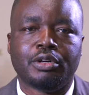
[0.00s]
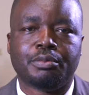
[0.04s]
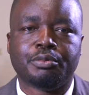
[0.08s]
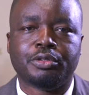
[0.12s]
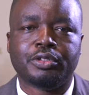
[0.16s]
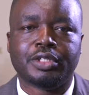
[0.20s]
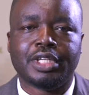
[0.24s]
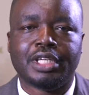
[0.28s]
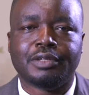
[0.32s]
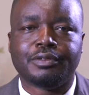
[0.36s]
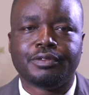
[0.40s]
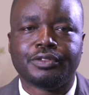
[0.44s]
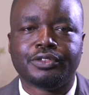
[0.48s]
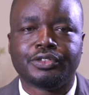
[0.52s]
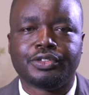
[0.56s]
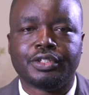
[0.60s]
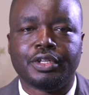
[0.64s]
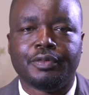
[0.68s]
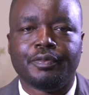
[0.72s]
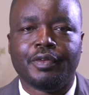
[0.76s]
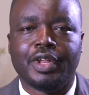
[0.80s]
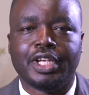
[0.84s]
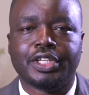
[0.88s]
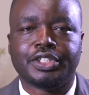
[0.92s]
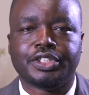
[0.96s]
Open Heavens
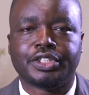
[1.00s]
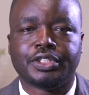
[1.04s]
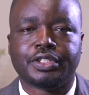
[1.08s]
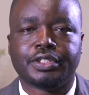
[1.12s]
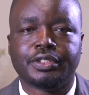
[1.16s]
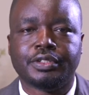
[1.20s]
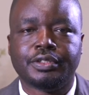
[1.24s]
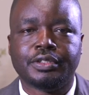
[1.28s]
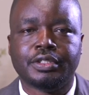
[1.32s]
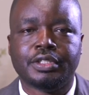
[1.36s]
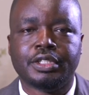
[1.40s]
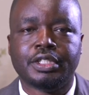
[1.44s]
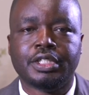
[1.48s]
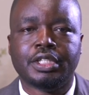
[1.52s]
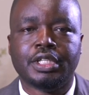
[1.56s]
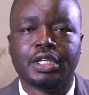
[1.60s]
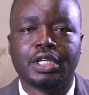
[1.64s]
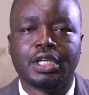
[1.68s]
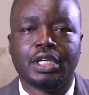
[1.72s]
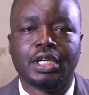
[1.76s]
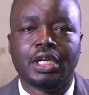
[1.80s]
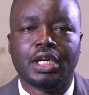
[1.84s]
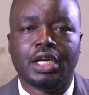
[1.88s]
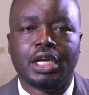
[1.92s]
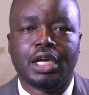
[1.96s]
Reflection,
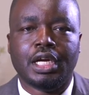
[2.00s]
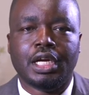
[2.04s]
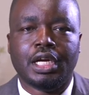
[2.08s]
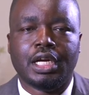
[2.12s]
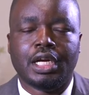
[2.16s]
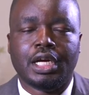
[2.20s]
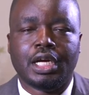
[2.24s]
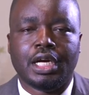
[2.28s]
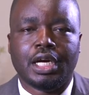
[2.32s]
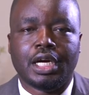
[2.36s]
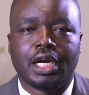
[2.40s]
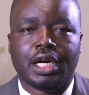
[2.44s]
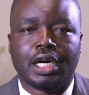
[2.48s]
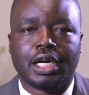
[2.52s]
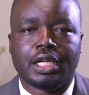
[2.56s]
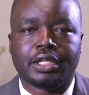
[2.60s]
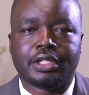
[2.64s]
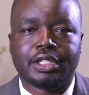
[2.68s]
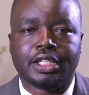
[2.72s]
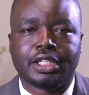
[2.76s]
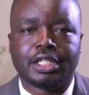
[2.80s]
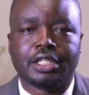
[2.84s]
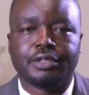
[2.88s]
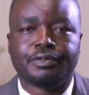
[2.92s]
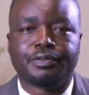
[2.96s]

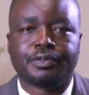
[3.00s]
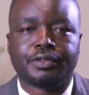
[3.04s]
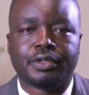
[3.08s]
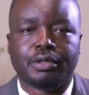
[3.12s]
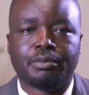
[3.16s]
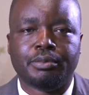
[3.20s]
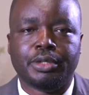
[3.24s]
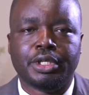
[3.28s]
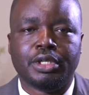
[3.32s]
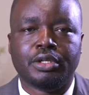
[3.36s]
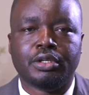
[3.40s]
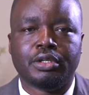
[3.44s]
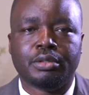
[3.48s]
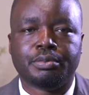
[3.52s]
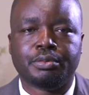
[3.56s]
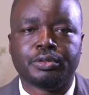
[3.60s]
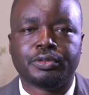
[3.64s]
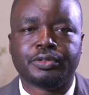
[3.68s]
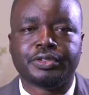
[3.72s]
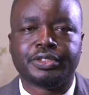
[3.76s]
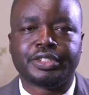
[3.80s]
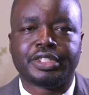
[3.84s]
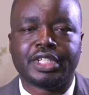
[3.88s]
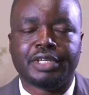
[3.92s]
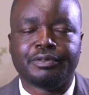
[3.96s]
taken from the
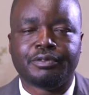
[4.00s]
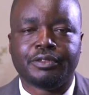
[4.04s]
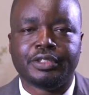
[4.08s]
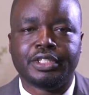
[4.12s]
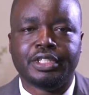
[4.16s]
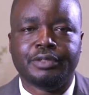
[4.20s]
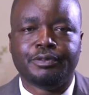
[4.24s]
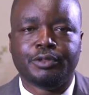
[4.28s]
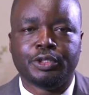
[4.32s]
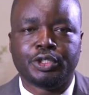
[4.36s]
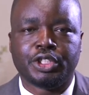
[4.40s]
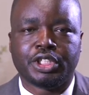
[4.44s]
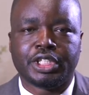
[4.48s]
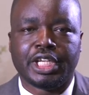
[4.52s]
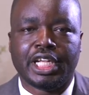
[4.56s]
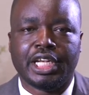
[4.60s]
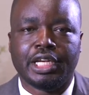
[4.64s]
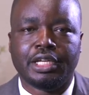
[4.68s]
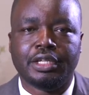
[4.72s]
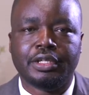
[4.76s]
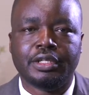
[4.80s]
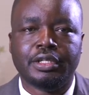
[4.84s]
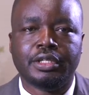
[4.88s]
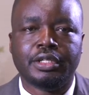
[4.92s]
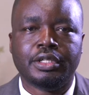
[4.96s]
Open 7
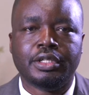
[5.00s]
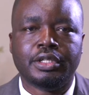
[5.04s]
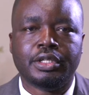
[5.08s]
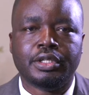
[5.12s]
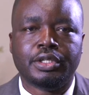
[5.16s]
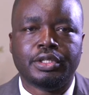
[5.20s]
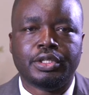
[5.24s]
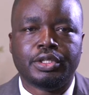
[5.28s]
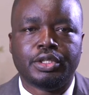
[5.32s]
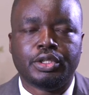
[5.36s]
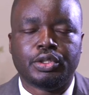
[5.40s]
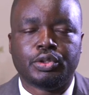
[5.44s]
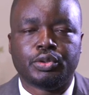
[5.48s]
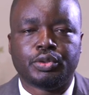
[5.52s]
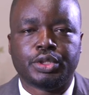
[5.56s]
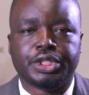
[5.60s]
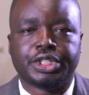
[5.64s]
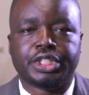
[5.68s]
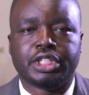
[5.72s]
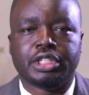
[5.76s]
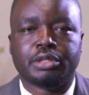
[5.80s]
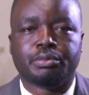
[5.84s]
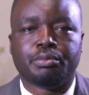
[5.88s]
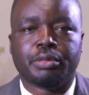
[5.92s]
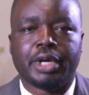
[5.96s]
Devotional,
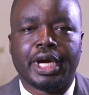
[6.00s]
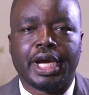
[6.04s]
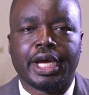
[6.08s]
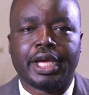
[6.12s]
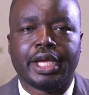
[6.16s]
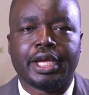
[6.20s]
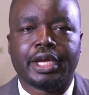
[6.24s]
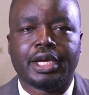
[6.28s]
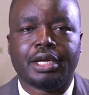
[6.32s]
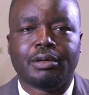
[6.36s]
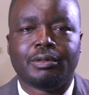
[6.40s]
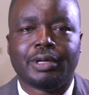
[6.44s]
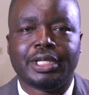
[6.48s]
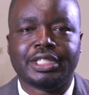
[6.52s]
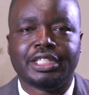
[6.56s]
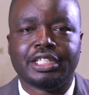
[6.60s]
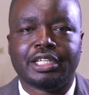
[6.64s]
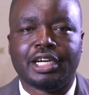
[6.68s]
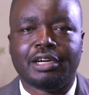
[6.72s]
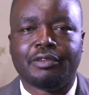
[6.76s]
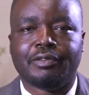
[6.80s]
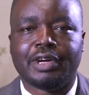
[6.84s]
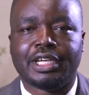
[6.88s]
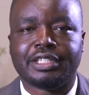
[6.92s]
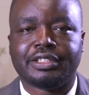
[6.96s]
written by our
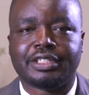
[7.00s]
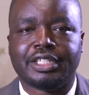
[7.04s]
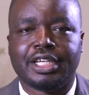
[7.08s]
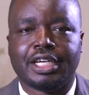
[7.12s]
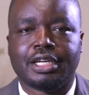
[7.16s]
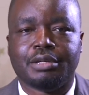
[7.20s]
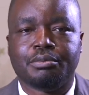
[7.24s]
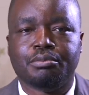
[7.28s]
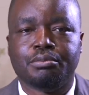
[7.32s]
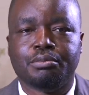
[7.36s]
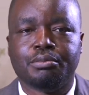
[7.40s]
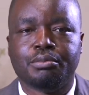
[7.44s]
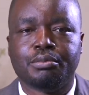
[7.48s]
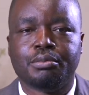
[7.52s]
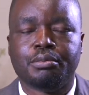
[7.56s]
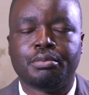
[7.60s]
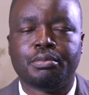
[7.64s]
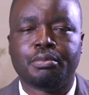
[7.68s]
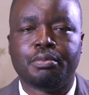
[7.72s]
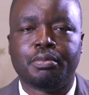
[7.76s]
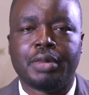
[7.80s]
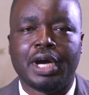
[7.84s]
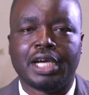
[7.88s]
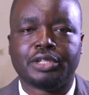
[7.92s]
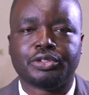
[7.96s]
General Overseer,
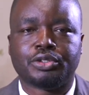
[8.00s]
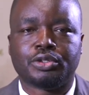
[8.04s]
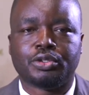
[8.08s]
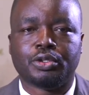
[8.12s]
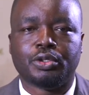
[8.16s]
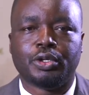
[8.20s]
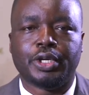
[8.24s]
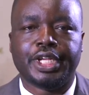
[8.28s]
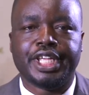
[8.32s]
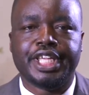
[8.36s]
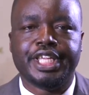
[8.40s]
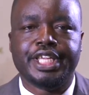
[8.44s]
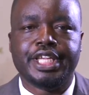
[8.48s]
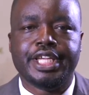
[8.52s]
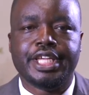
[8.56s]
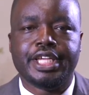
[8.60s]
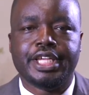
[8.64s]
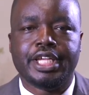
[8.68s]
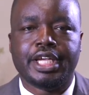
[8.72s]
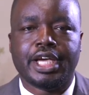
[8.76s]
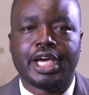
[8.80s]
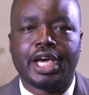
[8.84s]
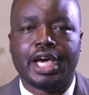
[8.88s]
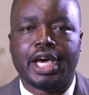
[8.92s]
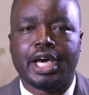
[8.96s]
Pastor
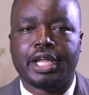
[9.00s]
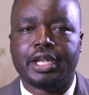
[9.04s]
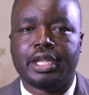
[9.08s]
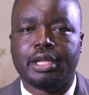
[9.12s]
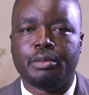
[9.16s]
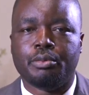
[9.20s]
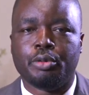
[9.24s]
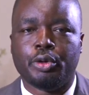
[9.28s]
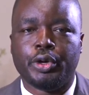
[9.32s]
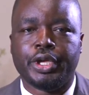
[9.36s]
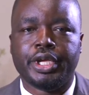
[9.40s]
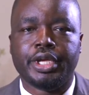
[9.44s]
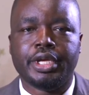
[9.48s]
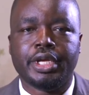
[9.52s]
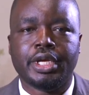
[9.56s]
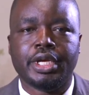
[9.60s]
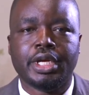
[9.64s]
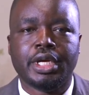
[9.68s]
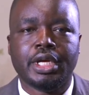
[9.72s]
E.A. Adeboye.